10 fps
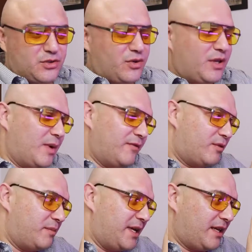So he went
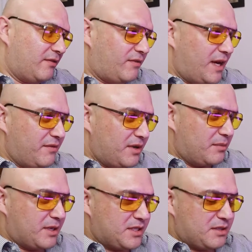from making
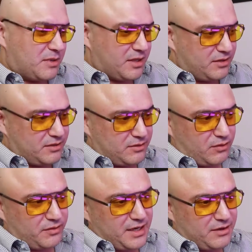$500 a month to
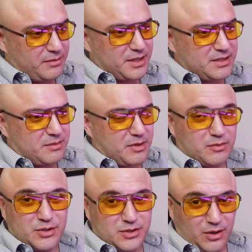$300 a month,
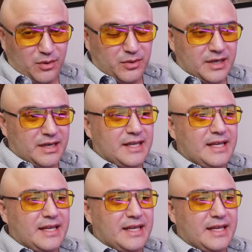which is lower.